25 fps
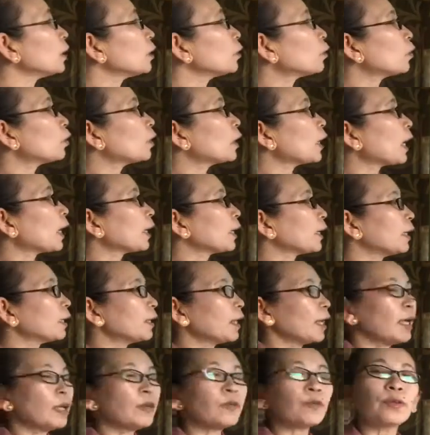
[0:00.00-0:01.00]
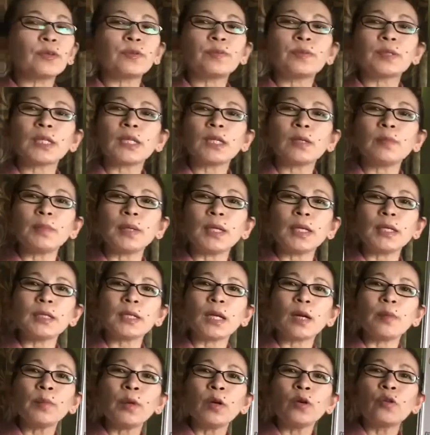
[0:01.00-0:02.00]
E. coli in N15
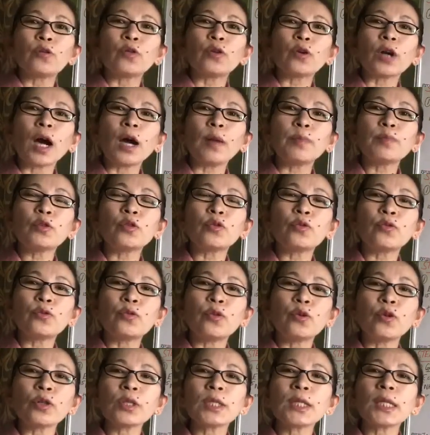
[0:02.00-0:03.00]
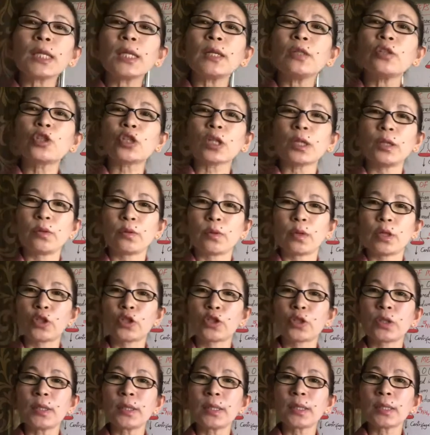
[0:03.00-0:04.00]
medium for up to 14
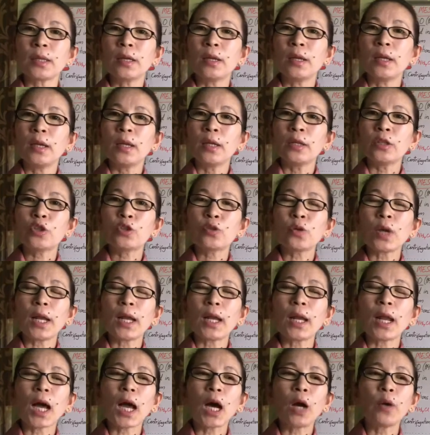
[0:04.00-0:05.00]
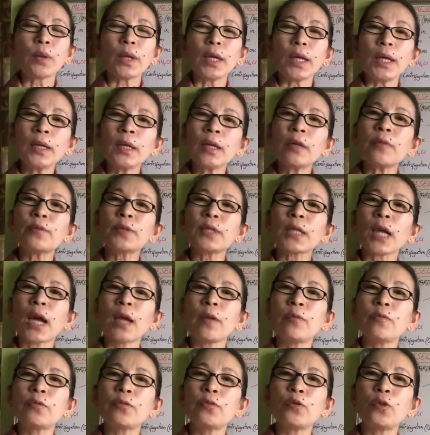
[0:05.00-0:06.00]
generations to allow enough
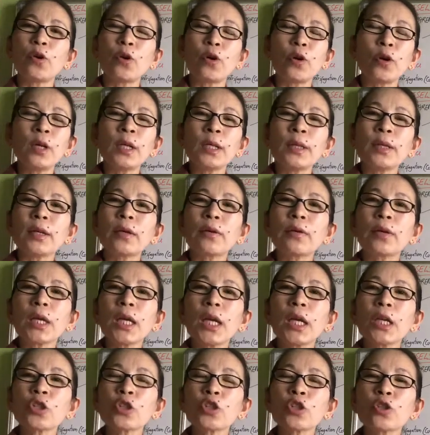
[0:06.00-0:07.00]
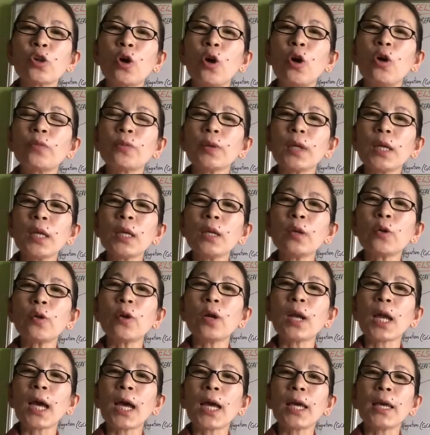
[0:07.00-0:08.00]
time for the creation of E.
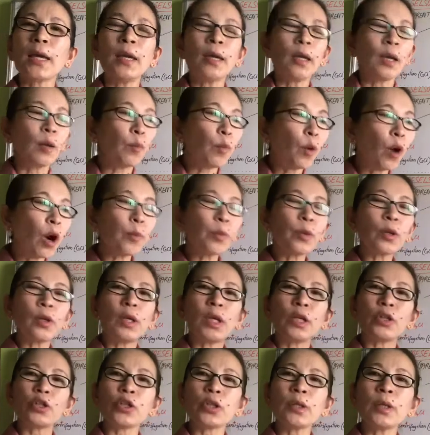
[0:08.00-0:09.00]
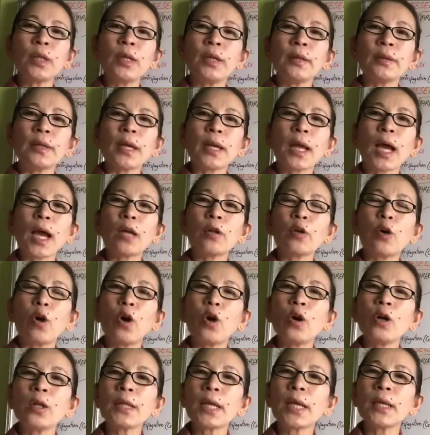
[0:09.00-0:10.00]
coli population that had
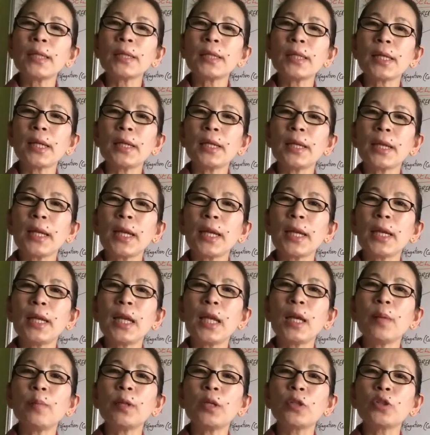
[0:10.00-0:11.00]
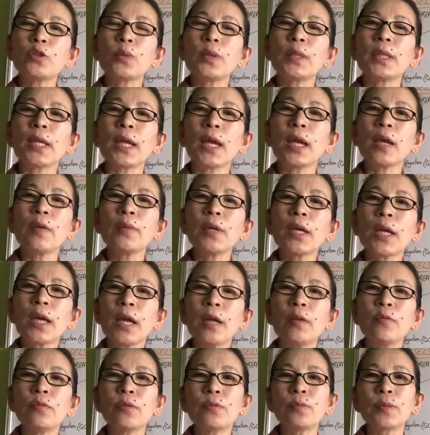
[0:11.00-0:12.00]
all their DNA labeled with the heavier
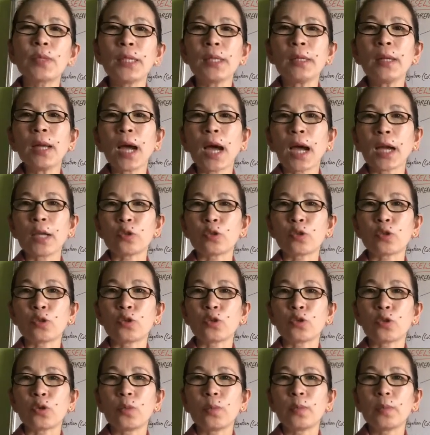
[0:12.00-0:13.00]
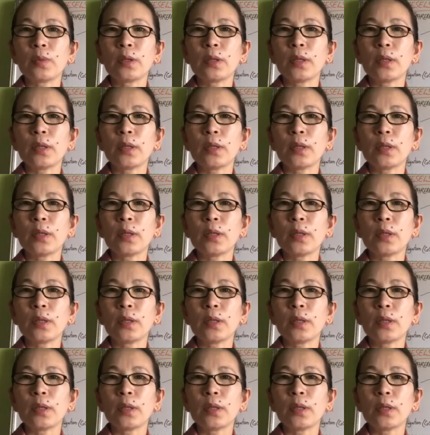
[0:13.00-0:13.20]
N15 isotope.